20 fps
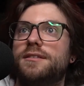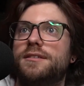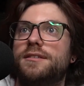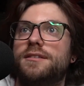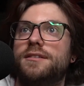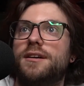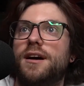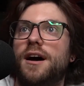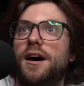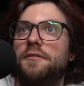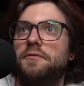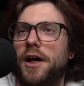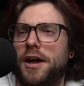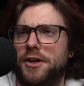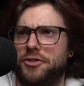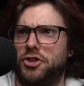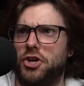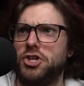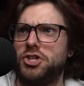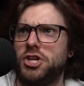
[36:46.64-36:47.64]
of,
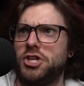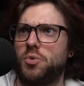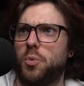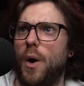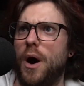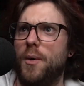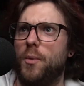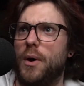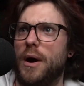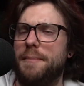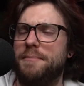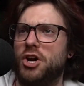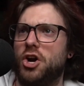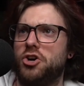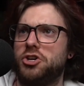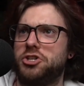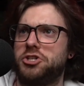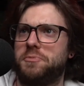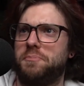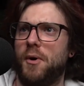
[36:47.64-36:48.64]
like, this is what women
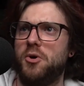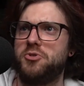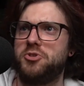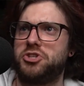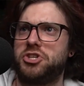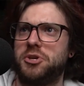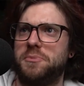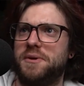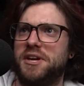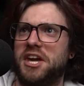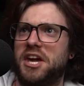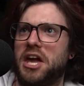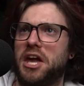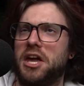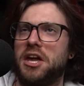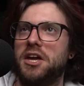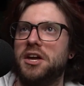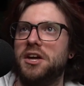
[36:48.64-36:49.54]
are supposed to be.